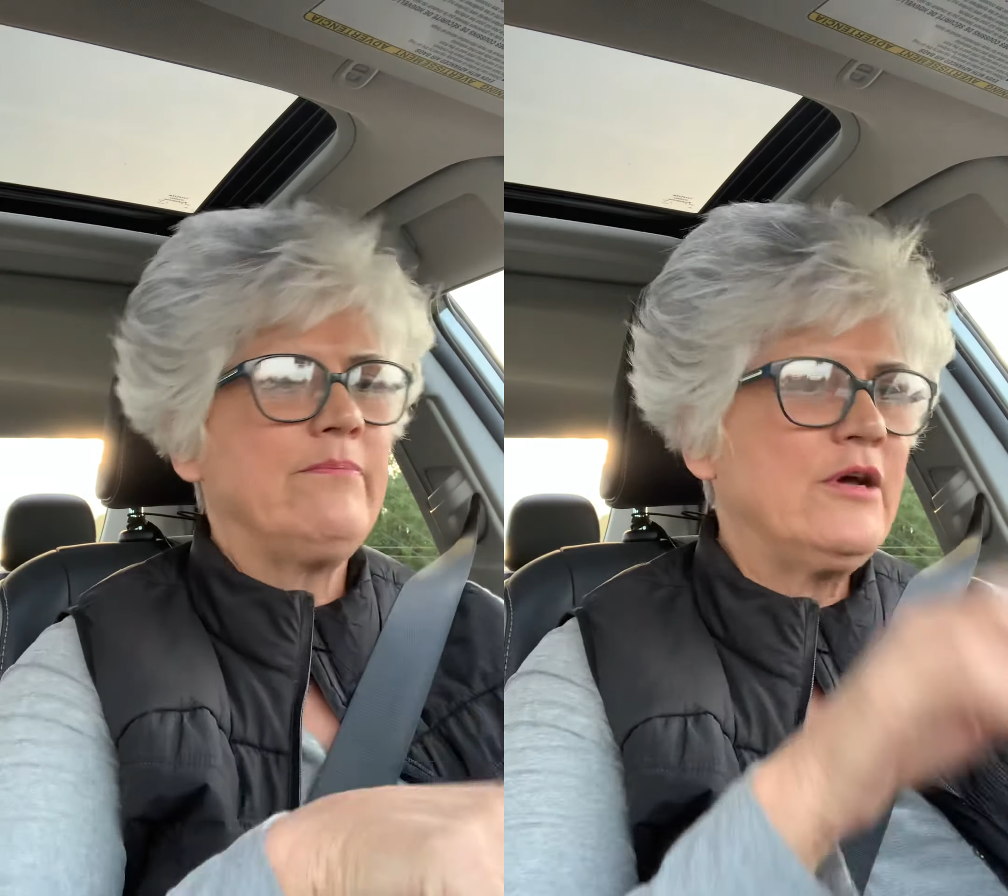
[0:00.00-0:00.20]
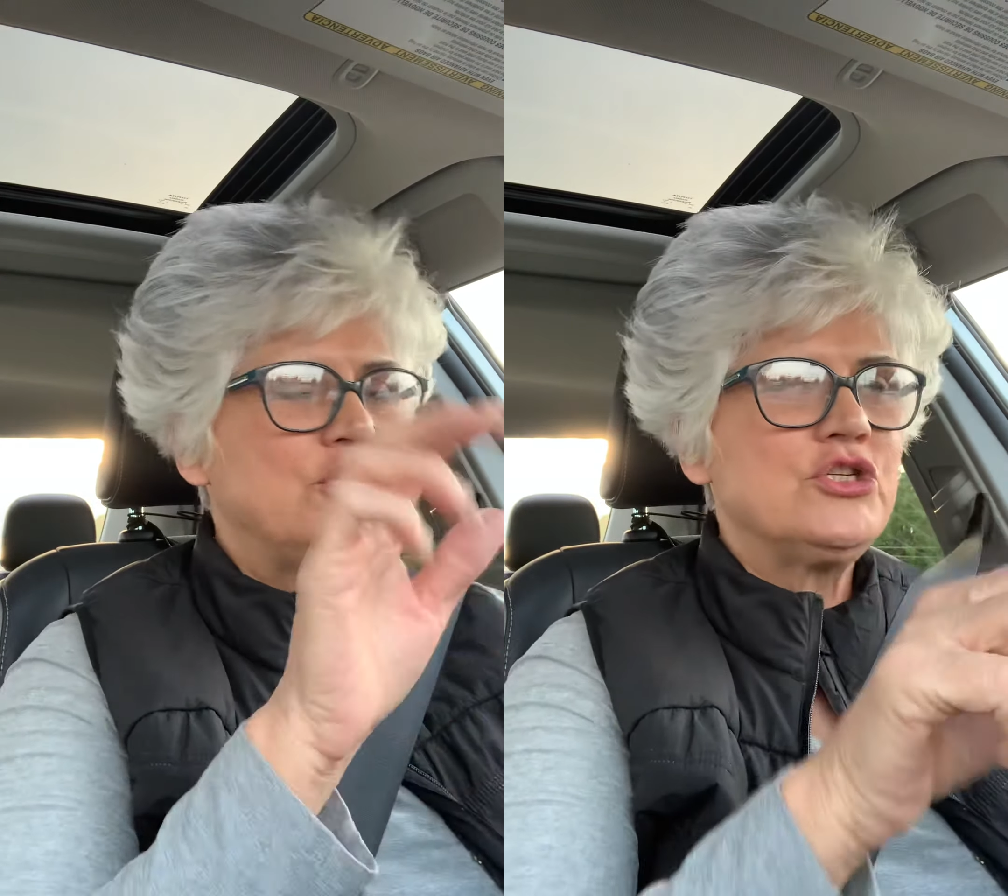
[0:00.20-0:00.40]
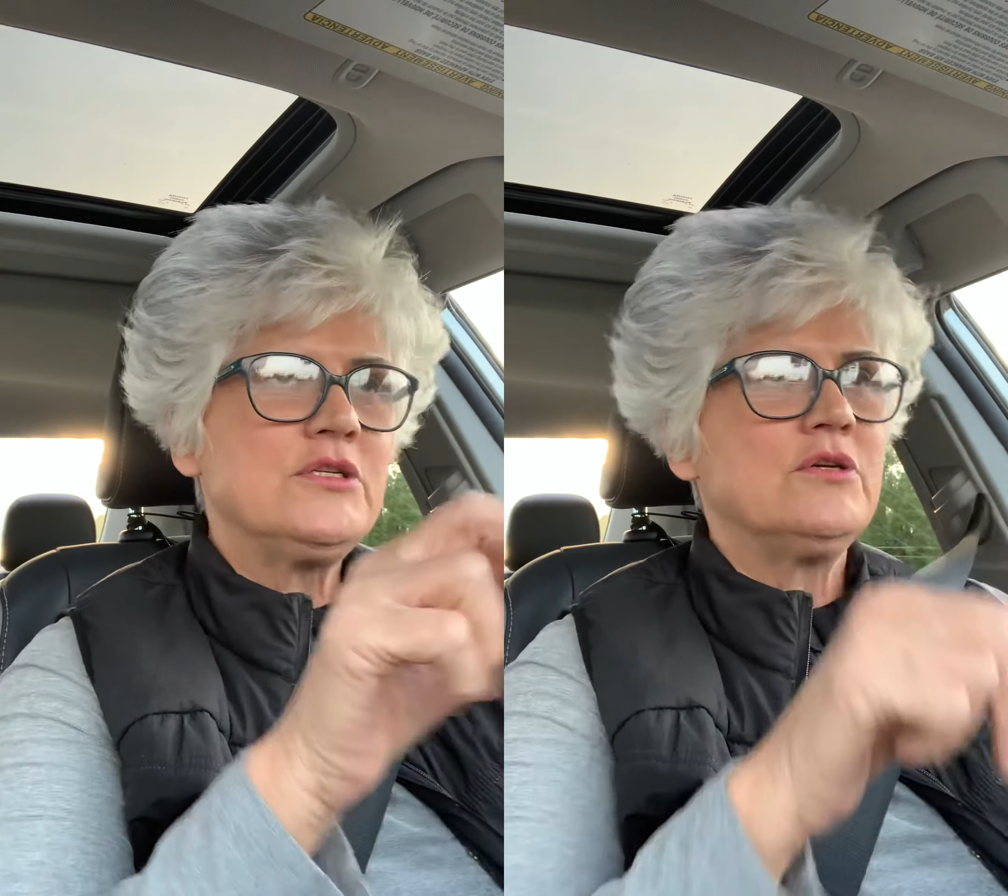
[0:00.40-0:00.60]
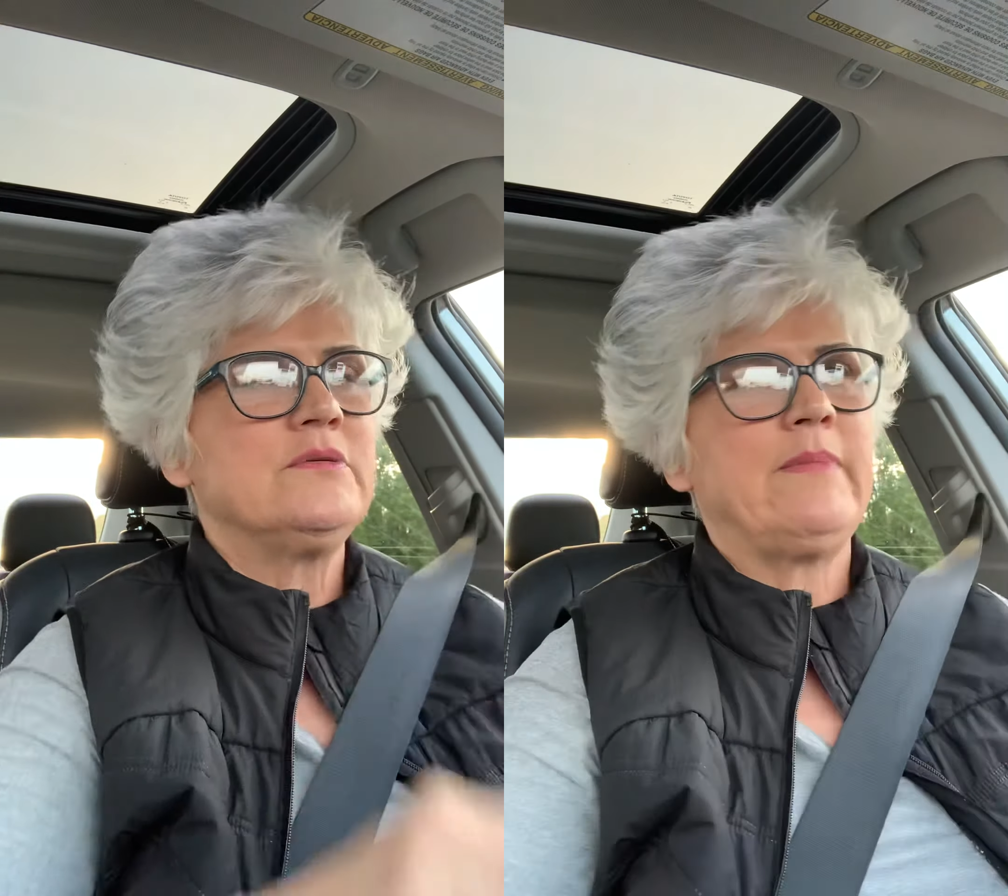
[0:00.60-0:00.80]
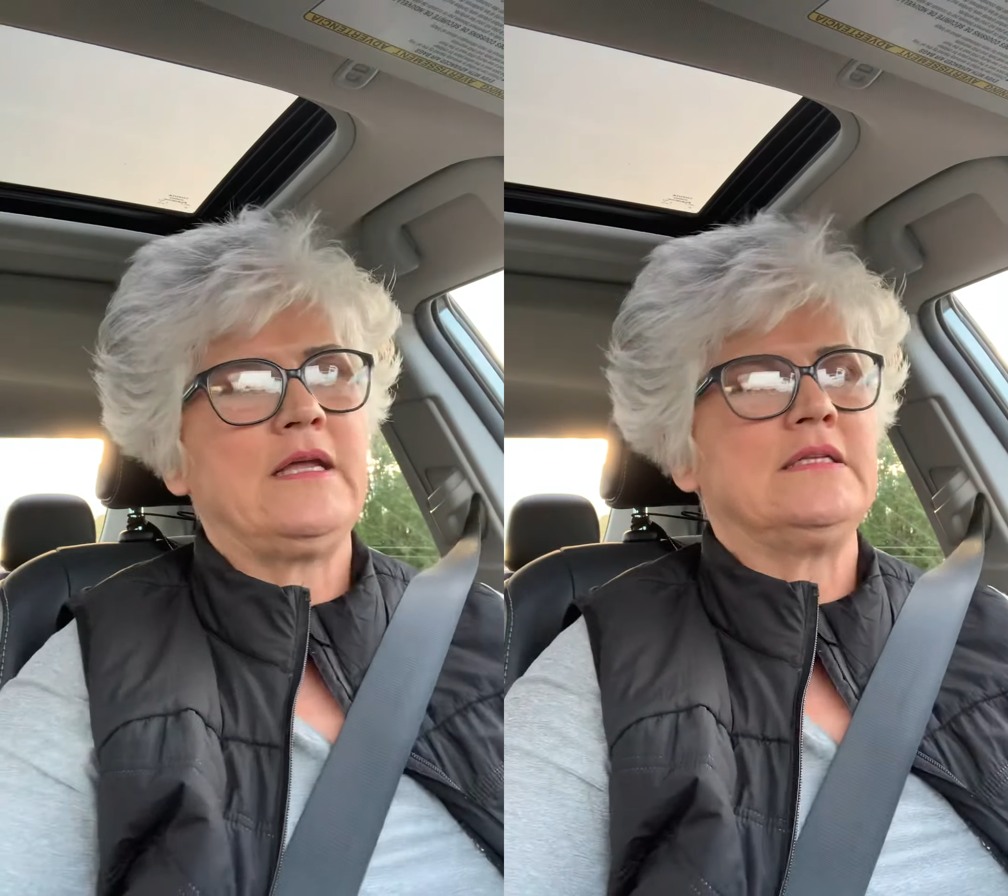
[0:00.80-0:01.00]
punching those
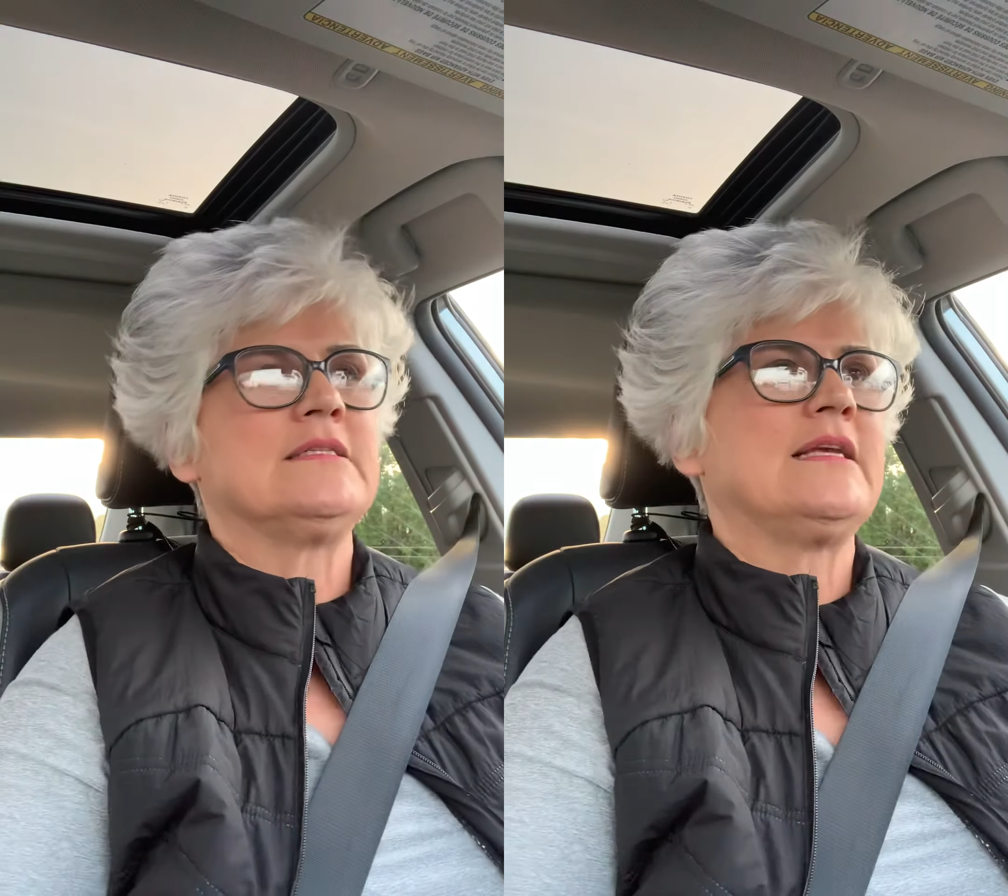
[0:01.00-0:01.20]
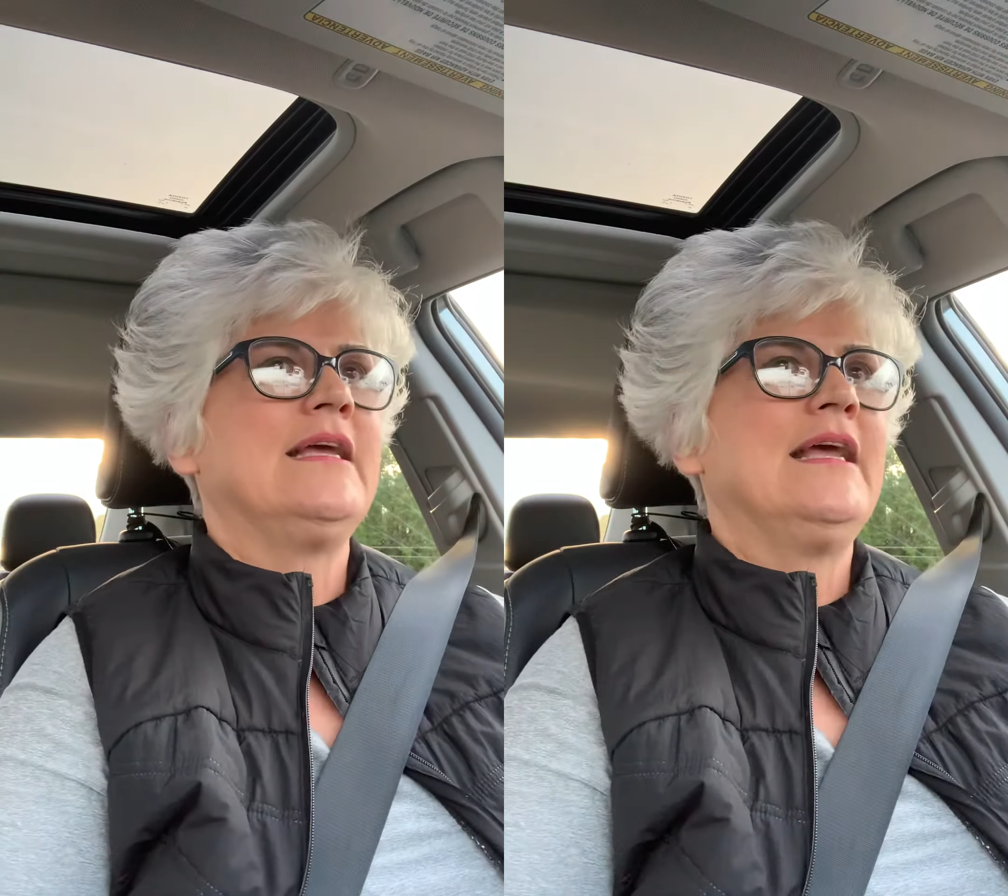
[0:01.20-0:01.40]
buttons.